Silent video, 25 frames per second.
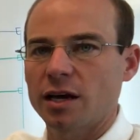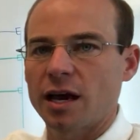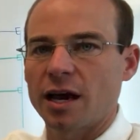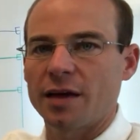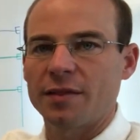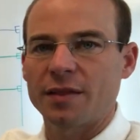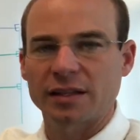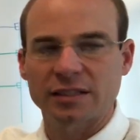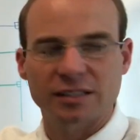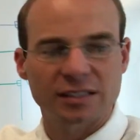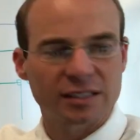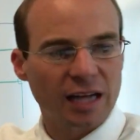
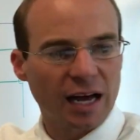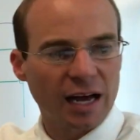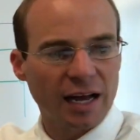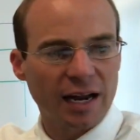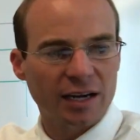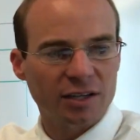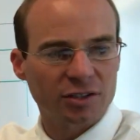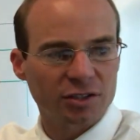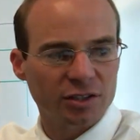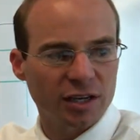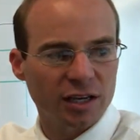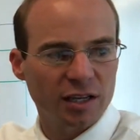And that's not
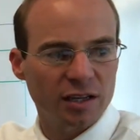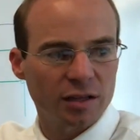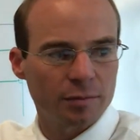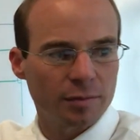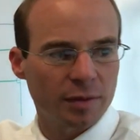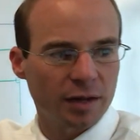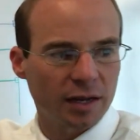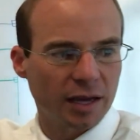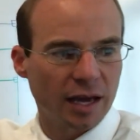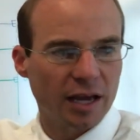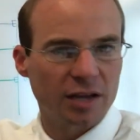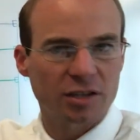actually in the
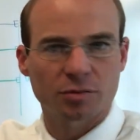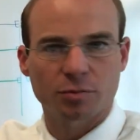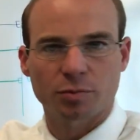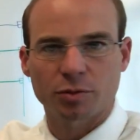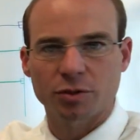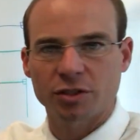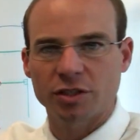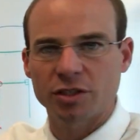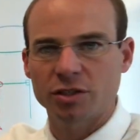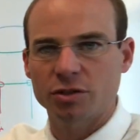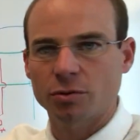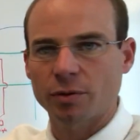mitigation
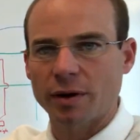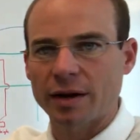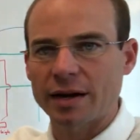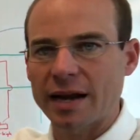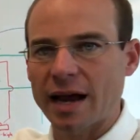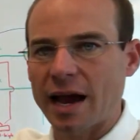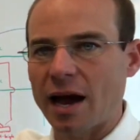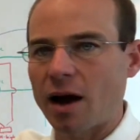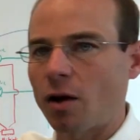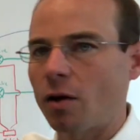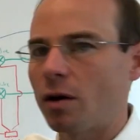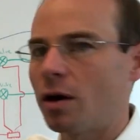procedure right
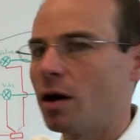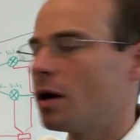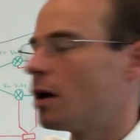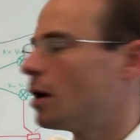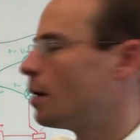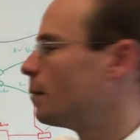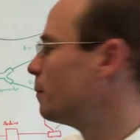now,